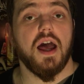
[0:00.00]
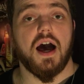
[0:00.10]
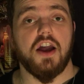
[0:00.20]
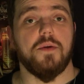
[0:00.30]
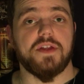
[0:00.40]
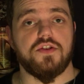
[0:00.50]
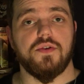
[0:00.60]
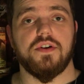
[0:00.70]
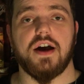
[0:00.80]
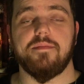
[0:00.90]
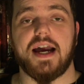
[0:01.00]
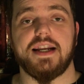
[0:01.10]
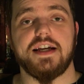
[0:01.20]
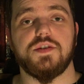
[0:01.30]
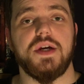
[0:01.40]
I hope that you'll come
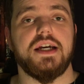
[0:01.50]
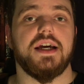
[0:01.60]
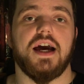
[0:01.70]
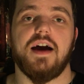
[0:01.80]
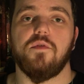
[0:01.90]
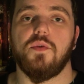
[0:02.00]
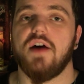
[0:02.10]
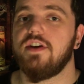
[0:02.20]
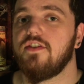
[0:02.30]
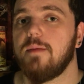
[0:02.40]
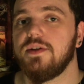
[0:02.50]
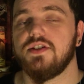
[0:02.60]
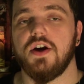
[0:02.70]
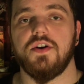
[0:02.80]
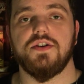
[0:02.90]
back next week when we'll have another
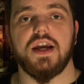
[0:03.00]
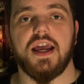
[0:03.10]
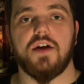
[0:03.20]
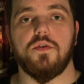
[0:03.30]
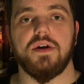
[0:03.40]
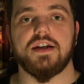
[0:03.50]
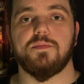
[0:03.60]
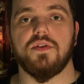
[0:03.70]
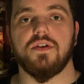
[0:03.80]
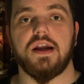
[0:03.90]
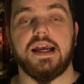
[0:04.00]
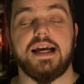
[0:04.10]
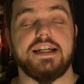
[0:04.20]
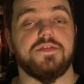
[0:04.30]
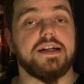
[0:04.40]
episode and we'll be exploring
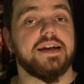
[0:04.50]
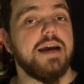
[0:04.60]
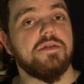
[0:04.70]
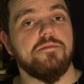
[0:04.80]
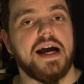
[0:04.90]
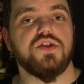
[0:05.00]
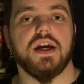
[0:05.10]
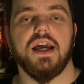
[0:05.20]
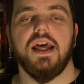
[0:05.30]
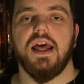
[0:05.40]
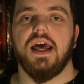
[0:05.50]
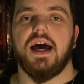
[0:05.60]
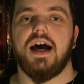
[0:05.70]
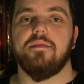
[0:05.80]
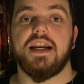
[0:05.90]
a different type of magic.
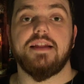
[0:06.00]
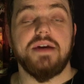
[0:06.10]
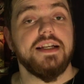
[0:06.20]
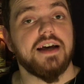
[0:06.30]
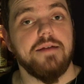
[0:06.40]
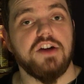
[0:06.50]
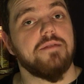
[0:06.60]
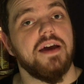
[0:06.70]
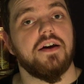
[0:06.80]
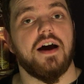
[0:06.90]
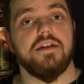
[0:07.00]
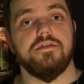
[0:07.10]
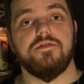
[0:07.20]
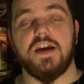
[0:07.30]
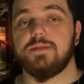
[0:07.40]
And in the meantime, check me out
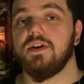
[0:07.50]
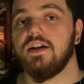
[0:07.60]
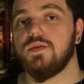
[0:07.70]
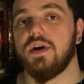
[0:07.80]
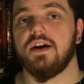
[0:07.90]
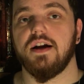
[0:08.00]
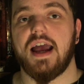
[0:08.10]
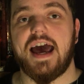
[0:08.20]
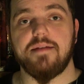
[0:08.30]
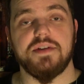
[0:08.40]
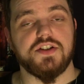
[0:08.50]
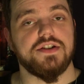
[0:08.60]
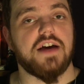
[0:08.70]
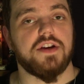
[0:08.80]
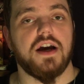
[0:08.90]
on Facebook and Twitter at
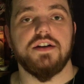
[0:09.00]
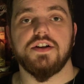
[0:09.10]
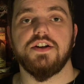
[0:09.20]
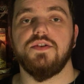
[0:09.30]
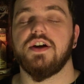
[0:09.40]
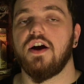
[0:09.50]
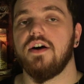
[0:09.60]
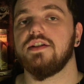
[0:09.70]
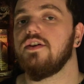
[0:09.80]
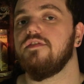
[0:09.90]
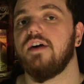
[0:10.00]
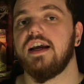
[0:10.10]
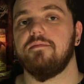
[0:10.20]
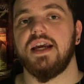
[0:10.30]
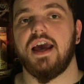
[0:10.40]
Mr. Devin Hunter. You can also
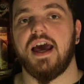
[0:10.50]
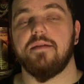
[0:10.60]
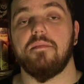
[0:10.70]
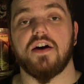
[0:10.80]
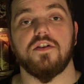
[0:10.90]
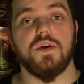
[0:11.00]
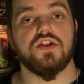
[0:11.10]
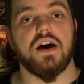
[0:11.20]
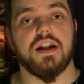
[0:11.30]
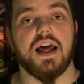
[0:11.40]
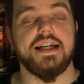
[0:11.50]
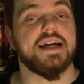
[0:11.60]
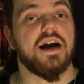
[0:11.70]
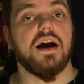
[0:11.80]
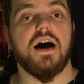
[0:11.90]
find me at
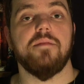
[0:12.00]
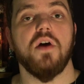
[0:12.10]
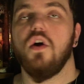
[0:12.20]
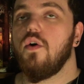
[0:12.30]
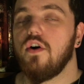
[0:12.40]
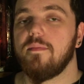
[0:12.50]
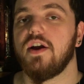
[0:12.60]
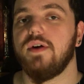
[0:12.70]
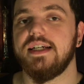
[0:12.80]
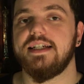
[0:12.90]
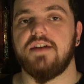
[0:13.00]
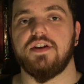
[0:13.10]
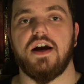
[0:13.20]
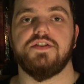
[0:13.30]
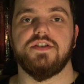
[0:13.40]
modernwitchonline.com or by going to
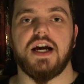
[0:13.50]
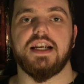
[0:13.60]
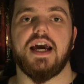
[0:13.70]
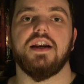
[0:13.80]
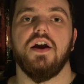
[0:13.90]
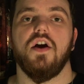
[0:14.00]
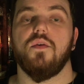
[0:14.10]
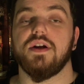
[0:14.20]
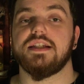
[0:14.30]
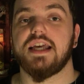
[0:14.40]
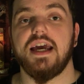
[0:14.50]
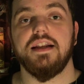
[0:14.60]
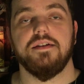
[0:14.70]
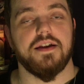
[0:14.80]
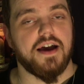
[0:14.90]
devinhunter.net. Once
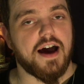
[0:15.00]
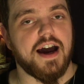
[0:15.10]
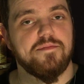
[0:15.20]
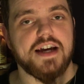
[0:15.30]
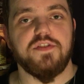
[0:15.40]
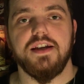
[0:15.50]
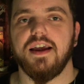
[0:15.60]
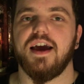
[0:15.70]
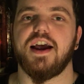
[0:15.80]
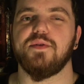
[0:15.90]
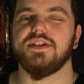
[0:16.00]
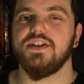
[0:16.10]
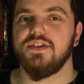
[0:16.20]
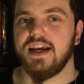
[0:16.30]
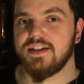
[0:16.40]
again, I'm Devin, and I will
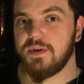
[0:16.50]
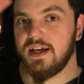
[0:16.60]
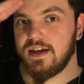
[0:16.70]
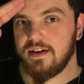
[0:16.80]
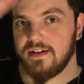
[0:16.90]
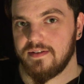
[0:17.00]
see you next week.